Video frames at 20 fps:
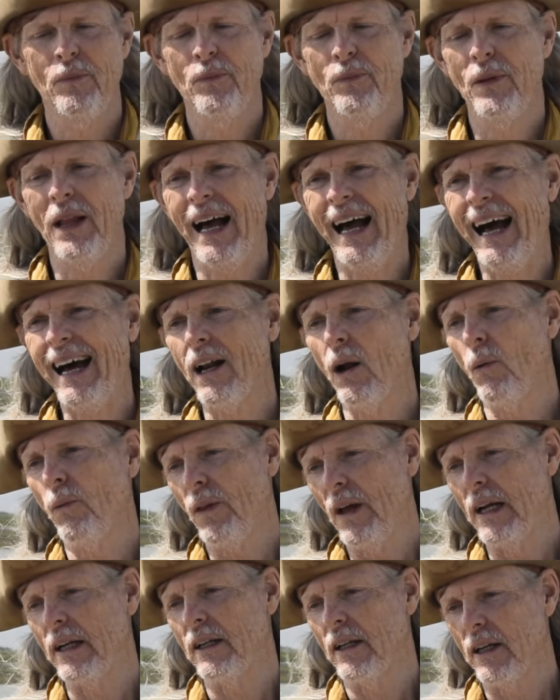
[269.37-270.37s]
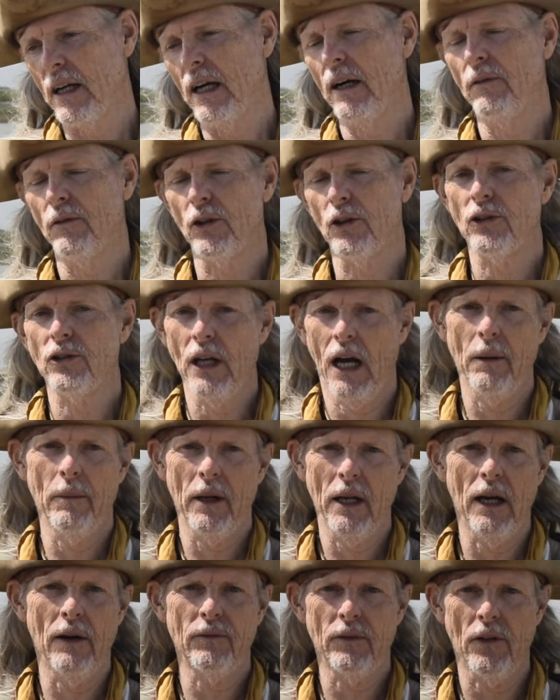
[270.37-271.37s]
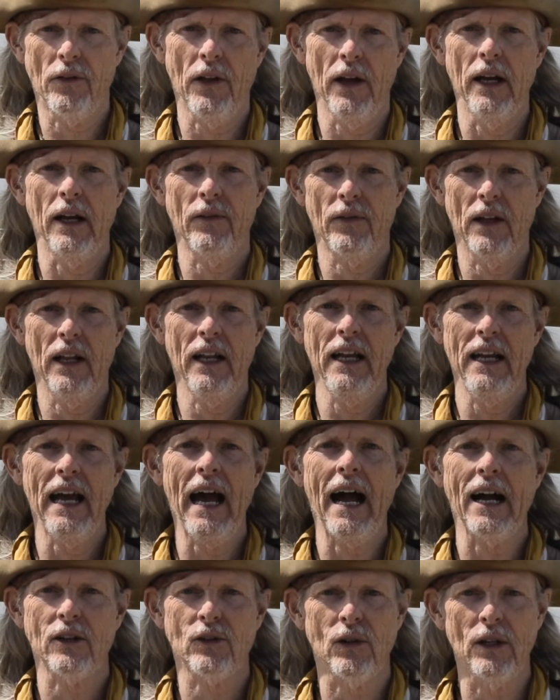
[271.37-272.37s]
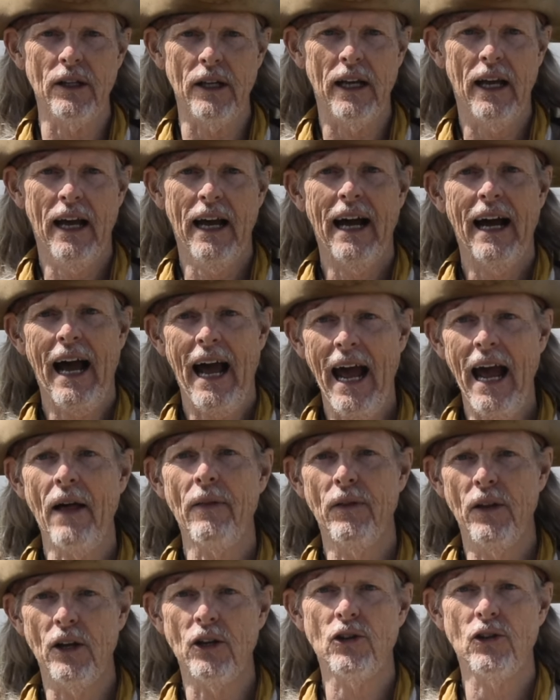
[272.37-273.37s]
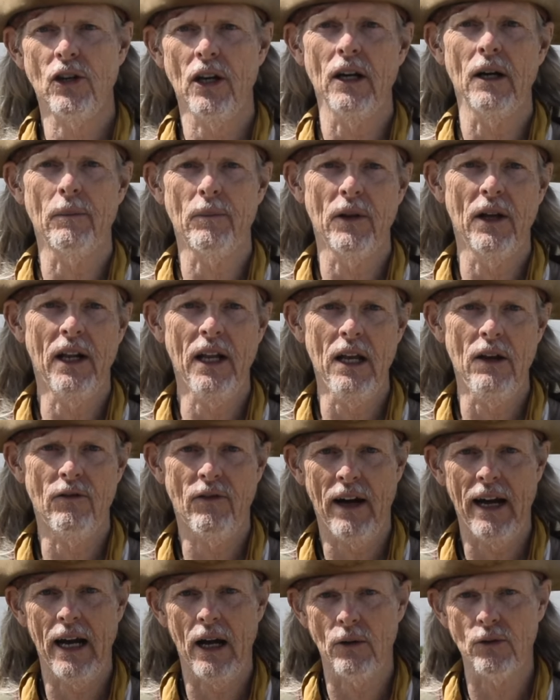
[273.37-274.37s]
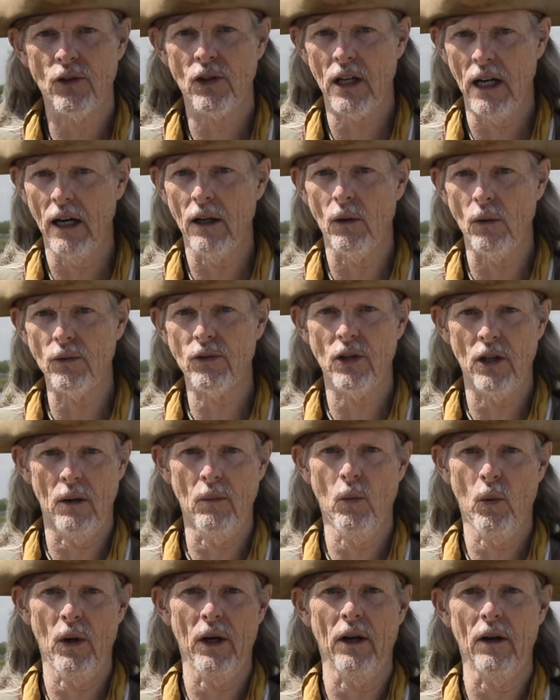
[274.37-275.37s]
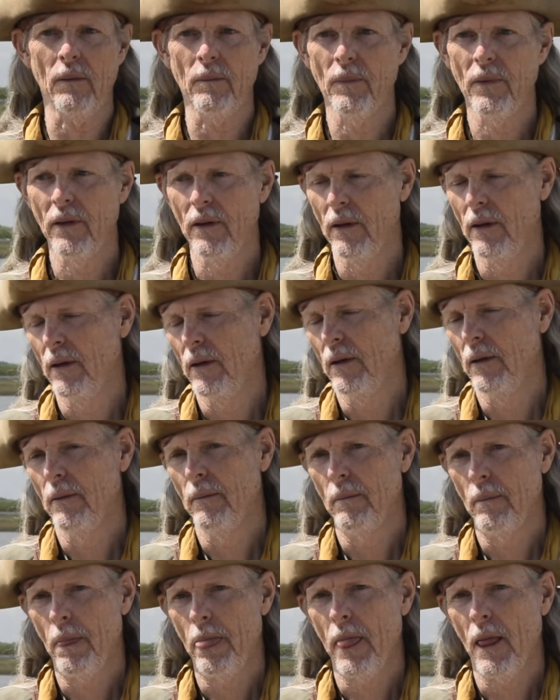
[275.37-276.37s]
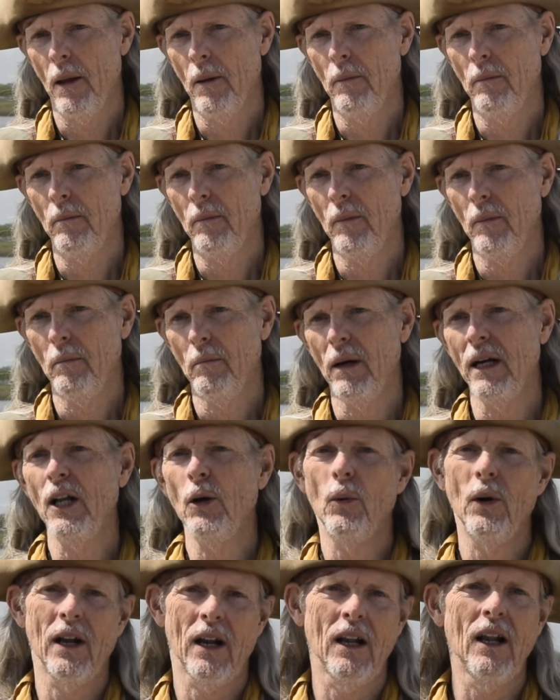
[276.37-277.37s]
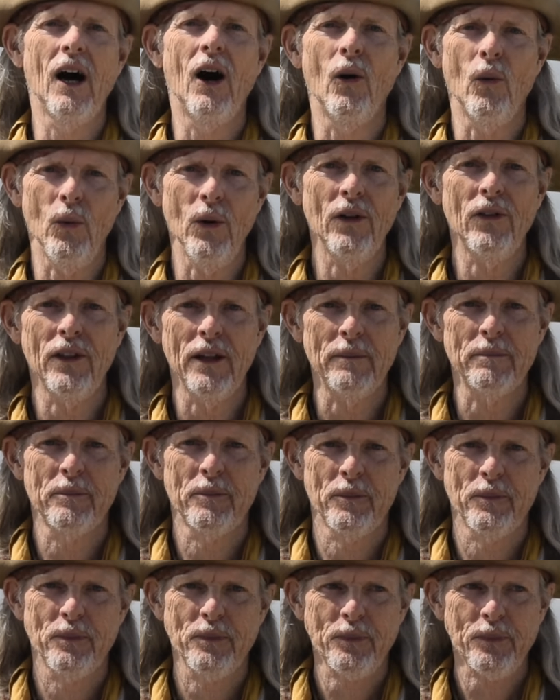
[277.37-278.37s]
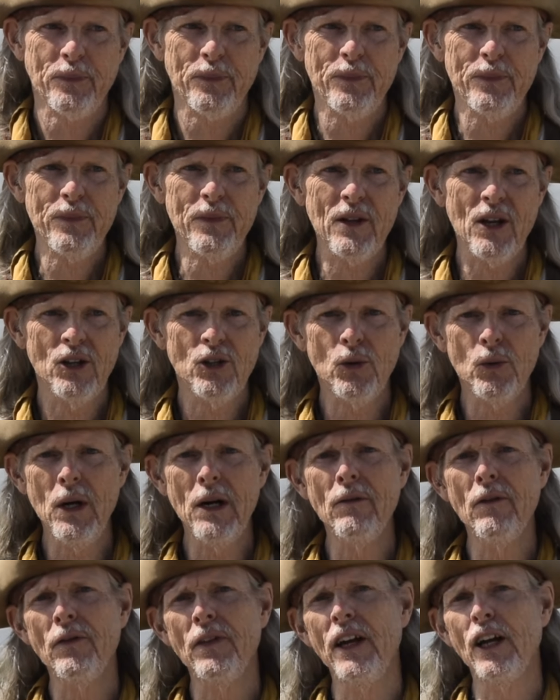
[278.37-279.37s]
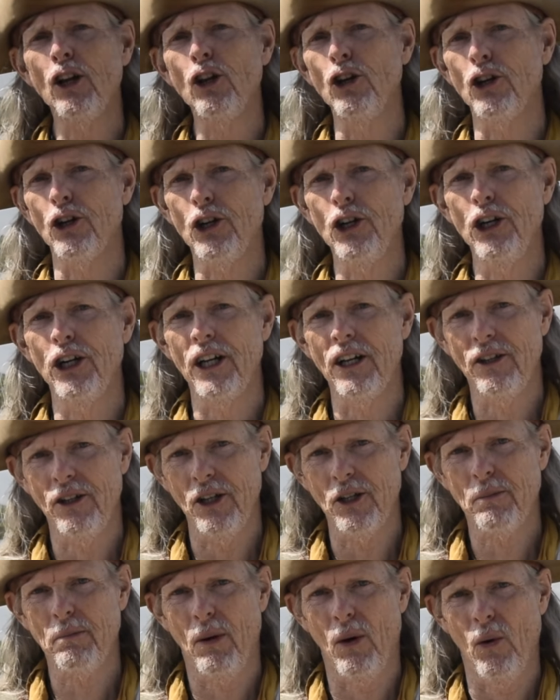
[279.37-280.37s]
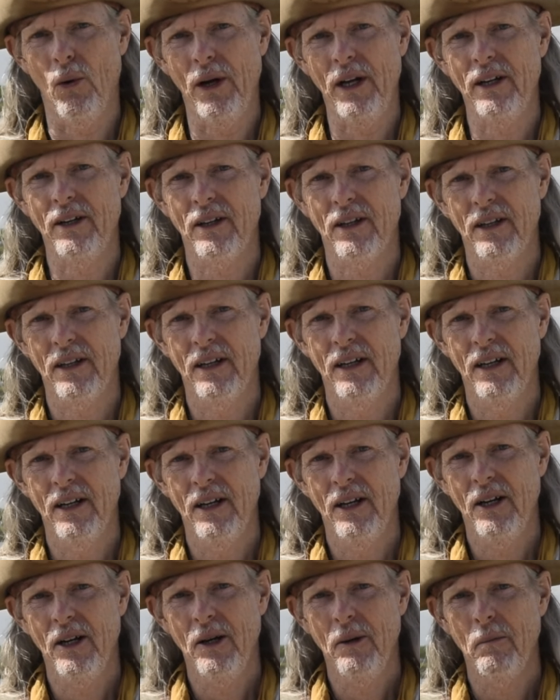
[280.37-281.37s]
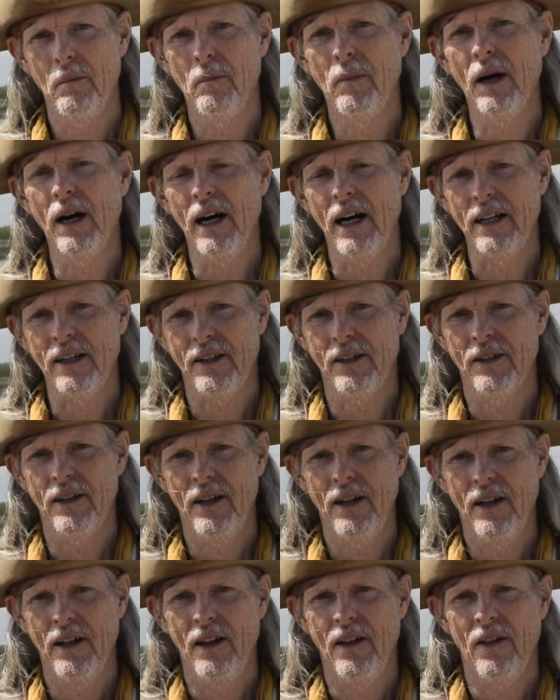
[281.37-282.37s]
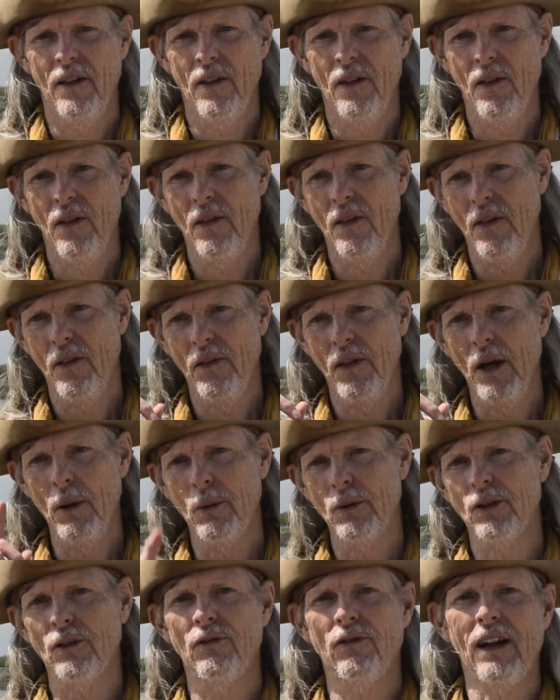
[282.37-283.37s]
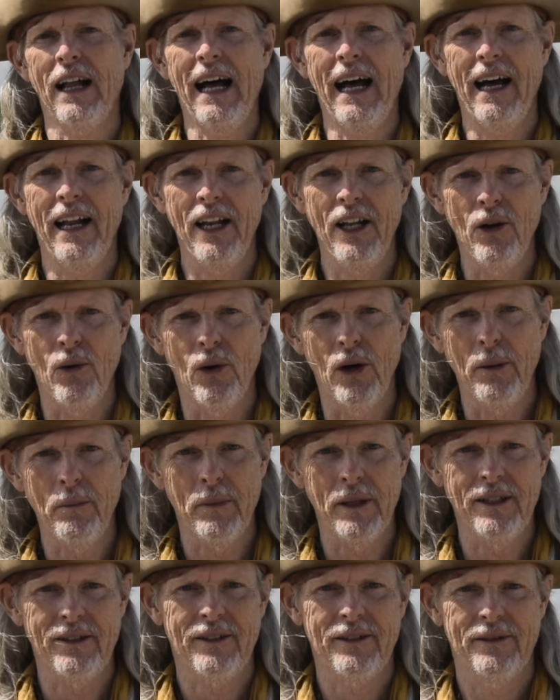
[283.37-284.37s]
Now, I don't think the governor's dumb enough to think that he actually had this ship that he found scuttled somewhere. But he went along with it. So everything looked good at this point. But there was a fly in the ointment.